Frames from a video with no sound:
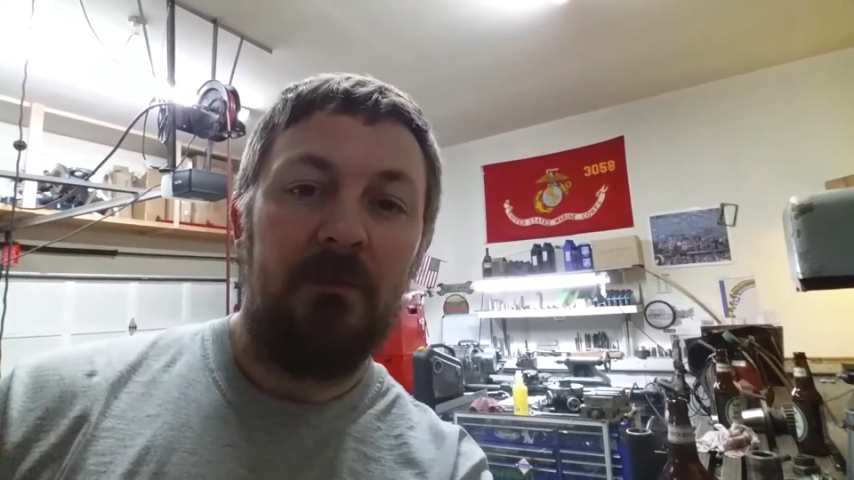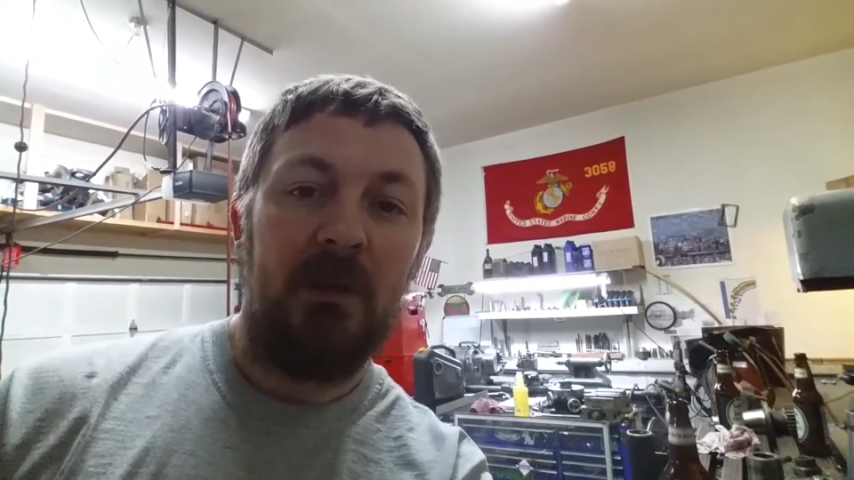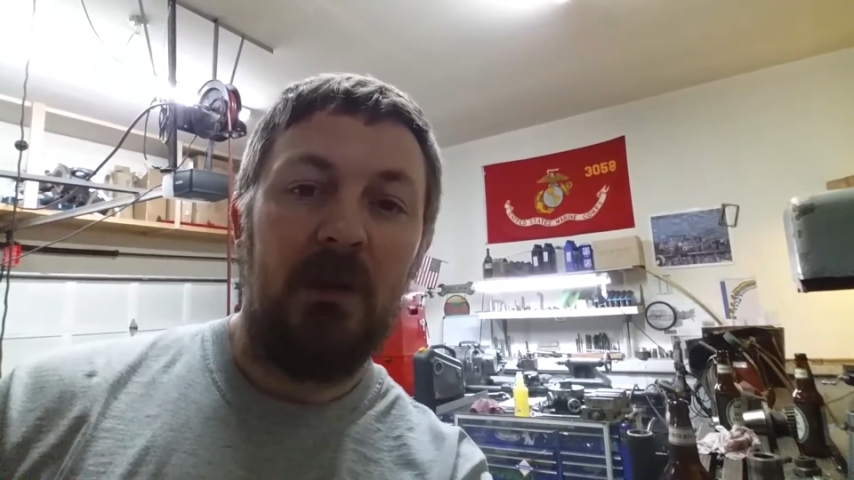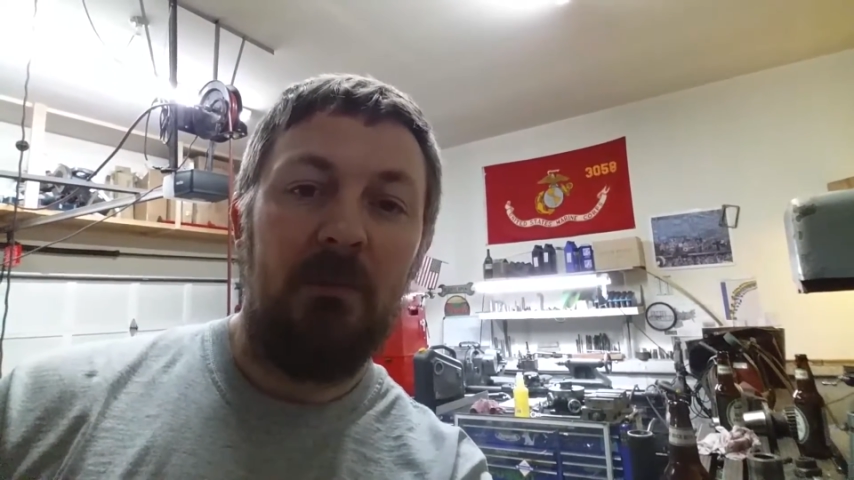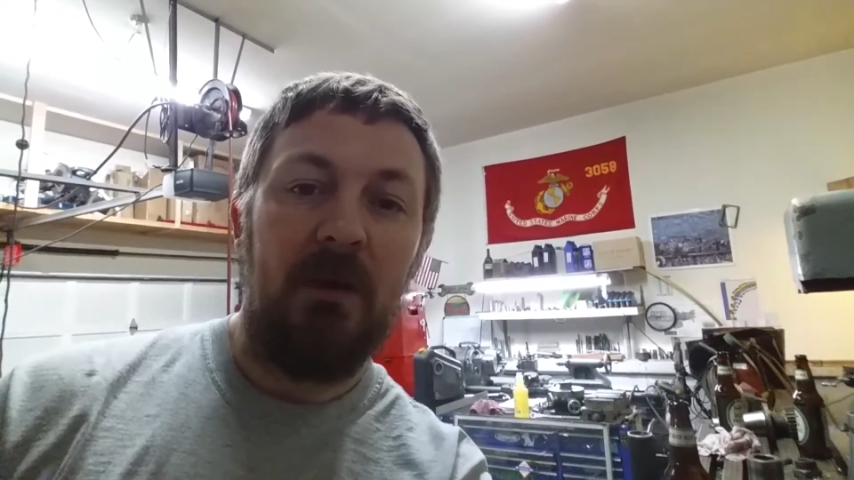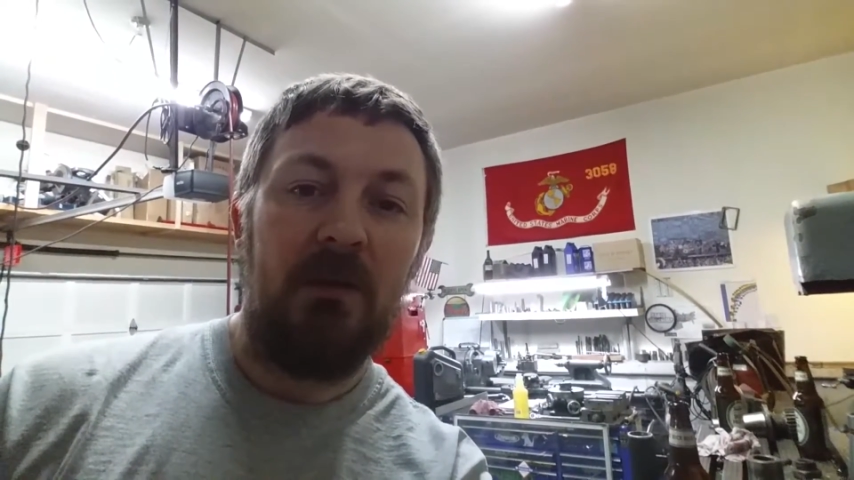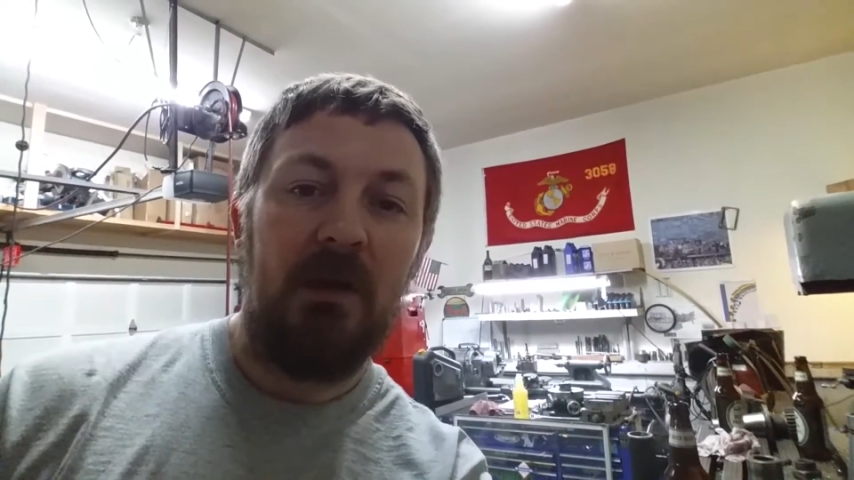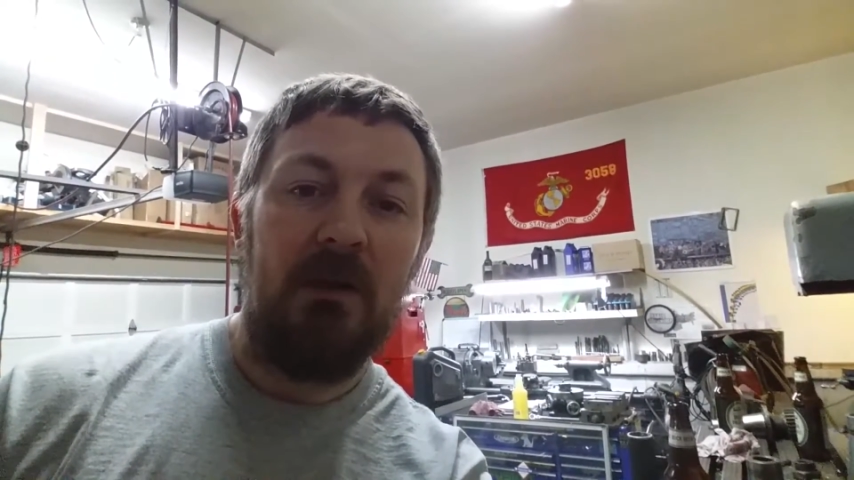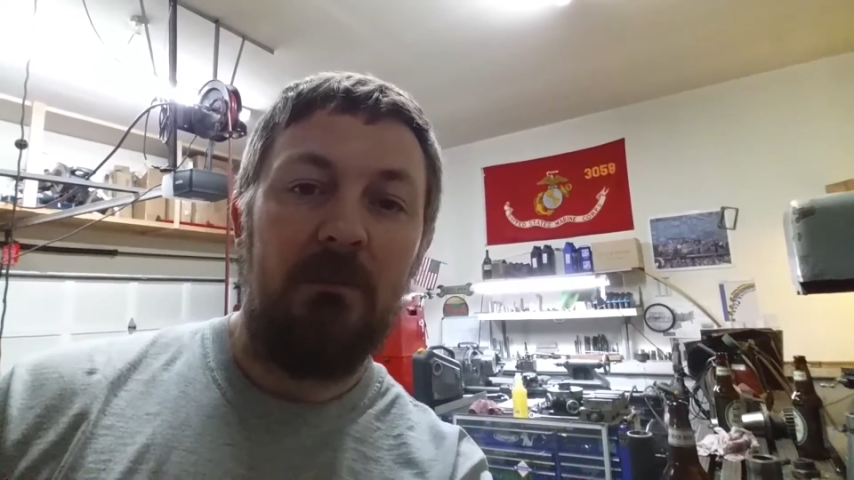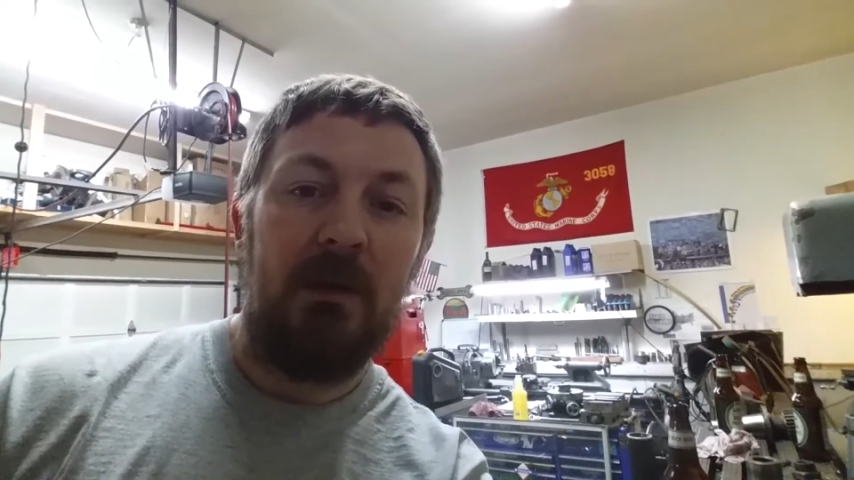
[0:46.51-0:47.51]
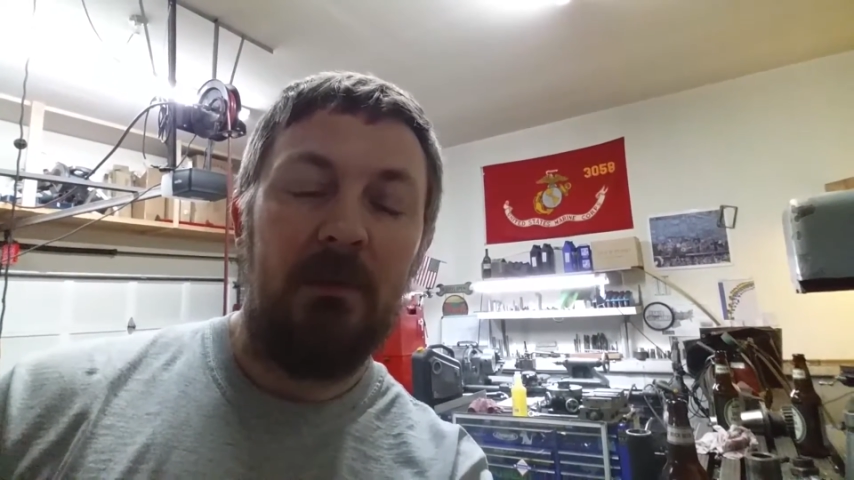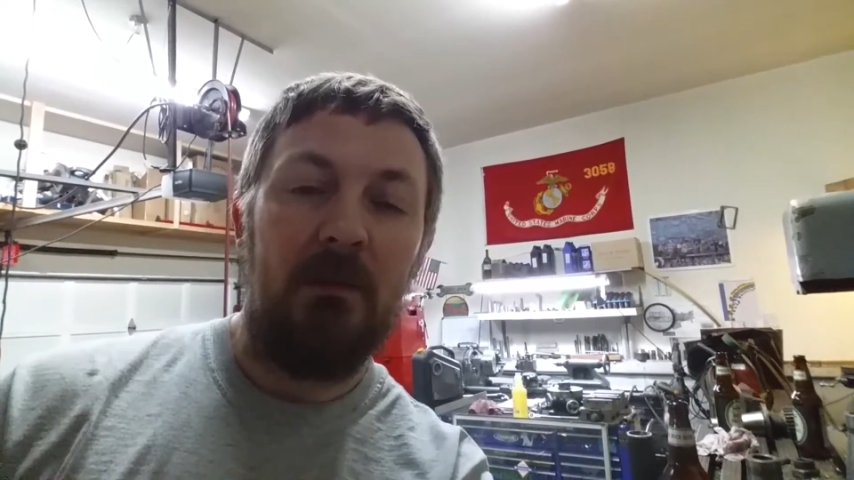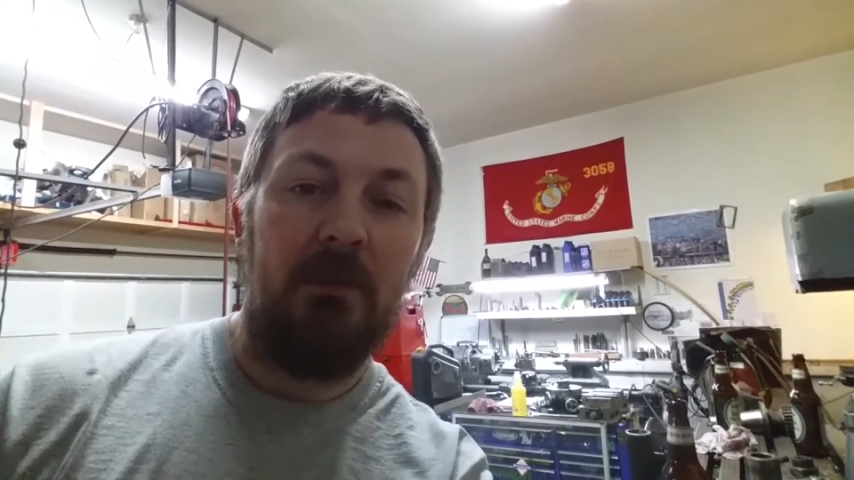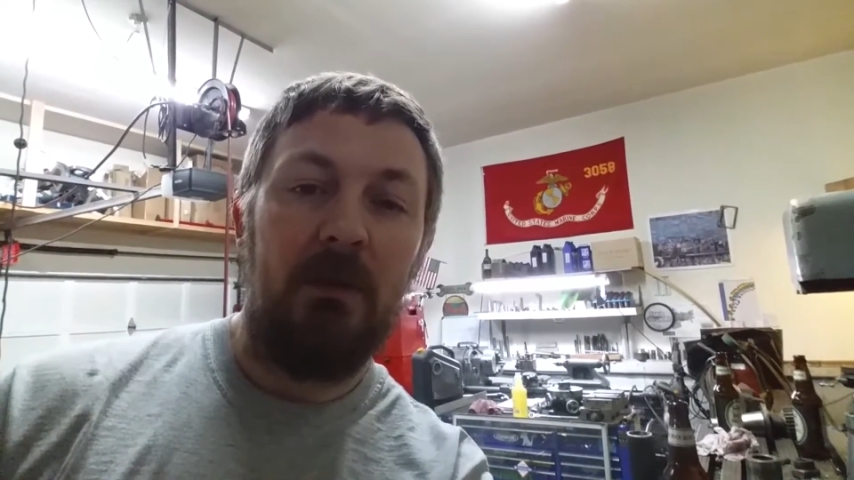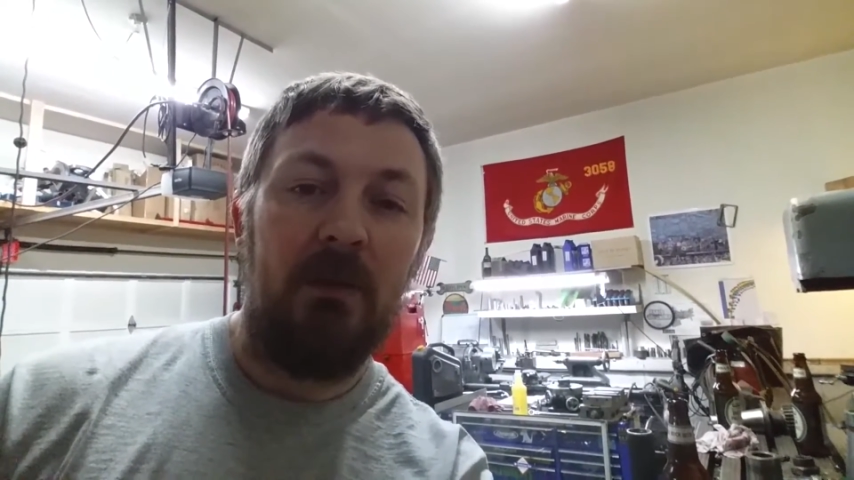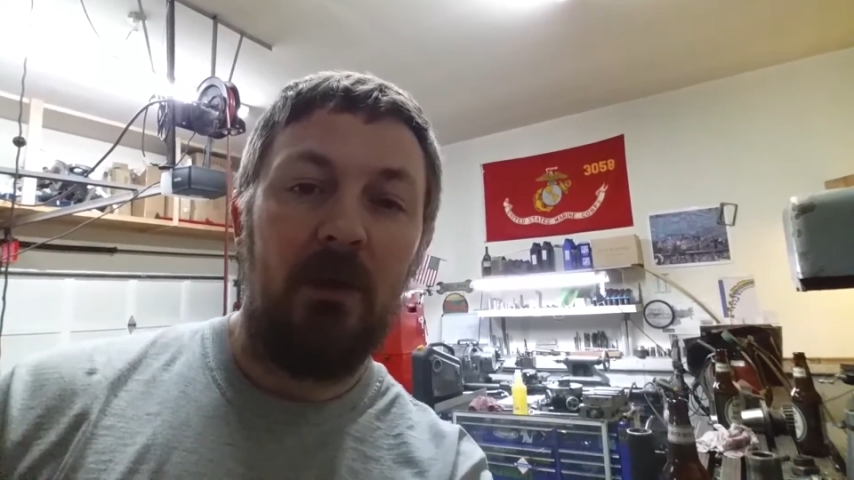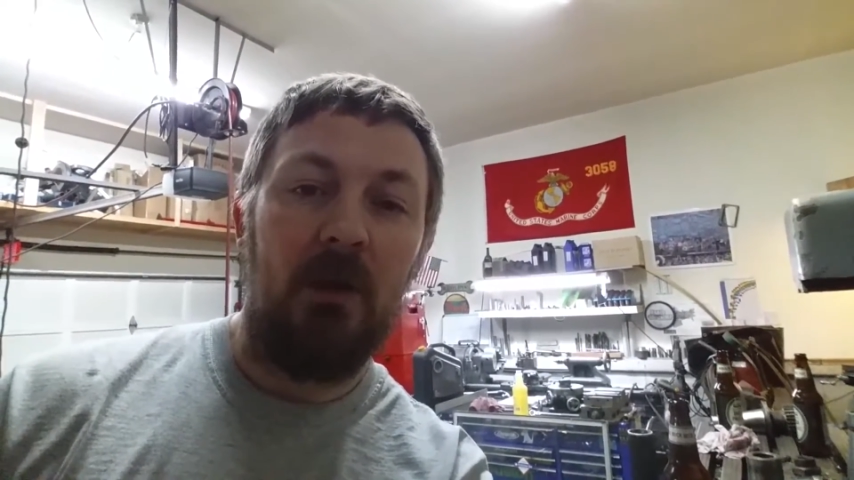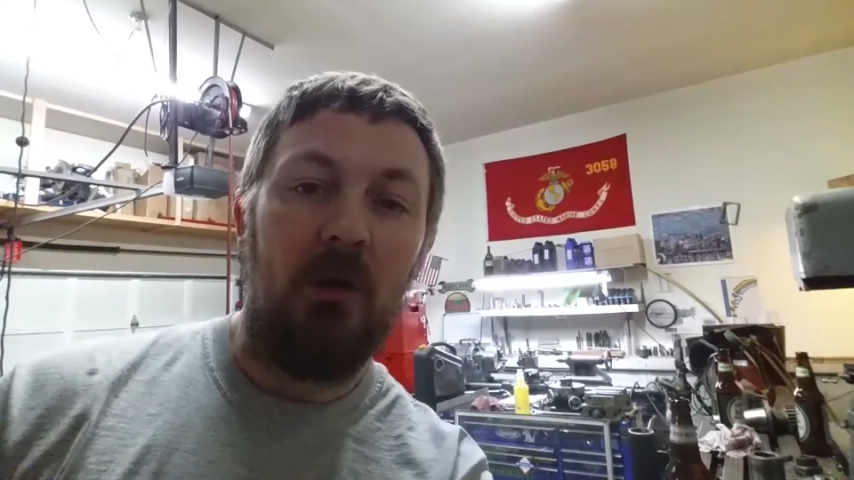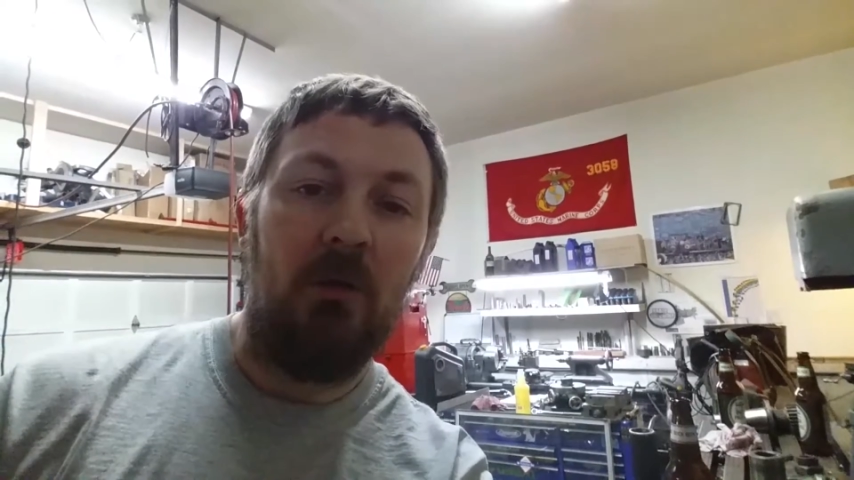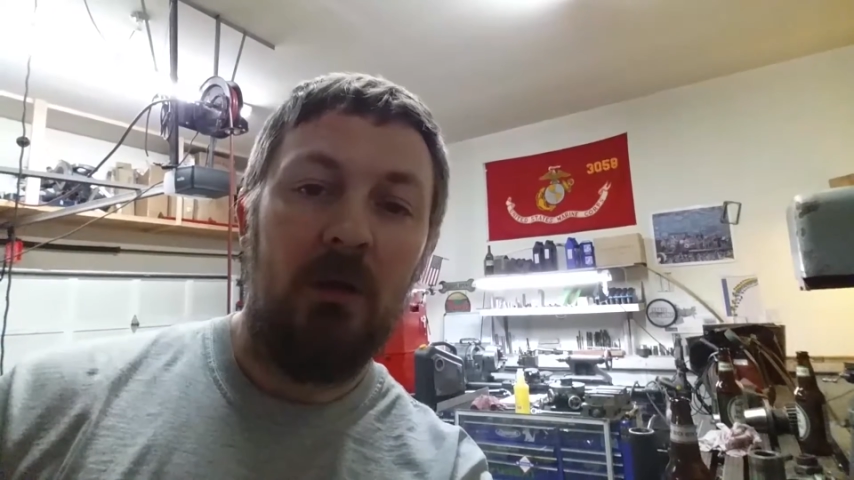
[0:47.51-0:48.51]
and I picked it up maybe a month
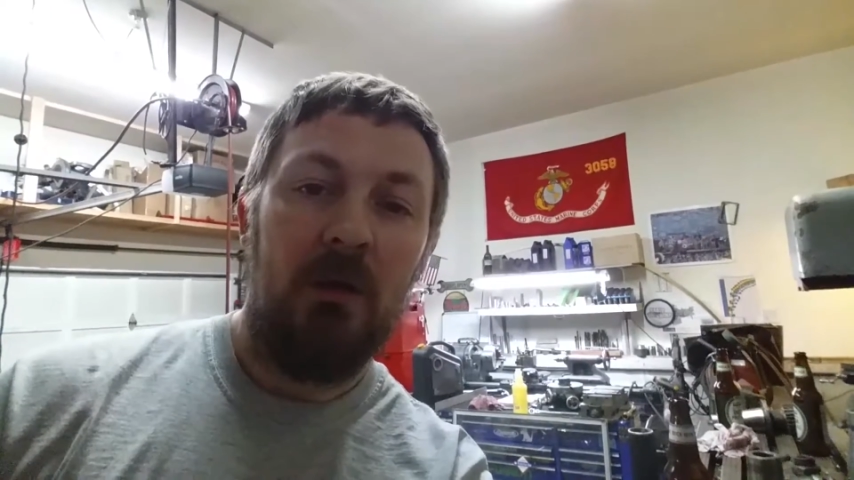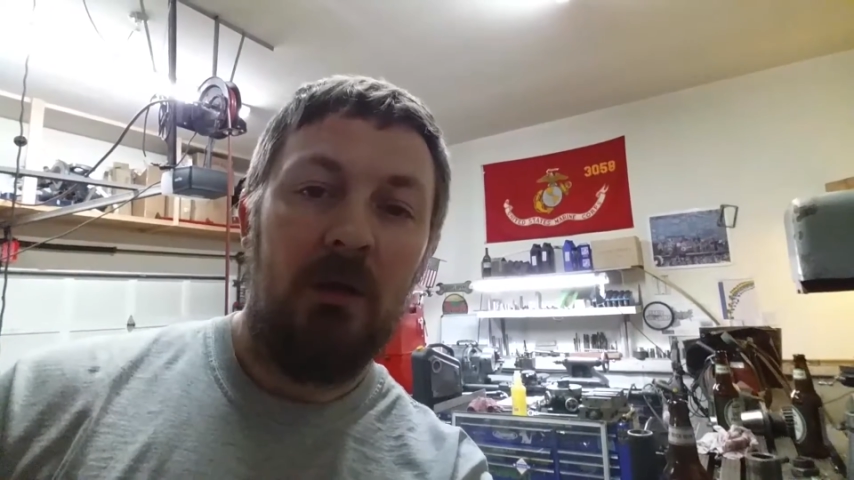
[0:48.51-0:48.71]
ago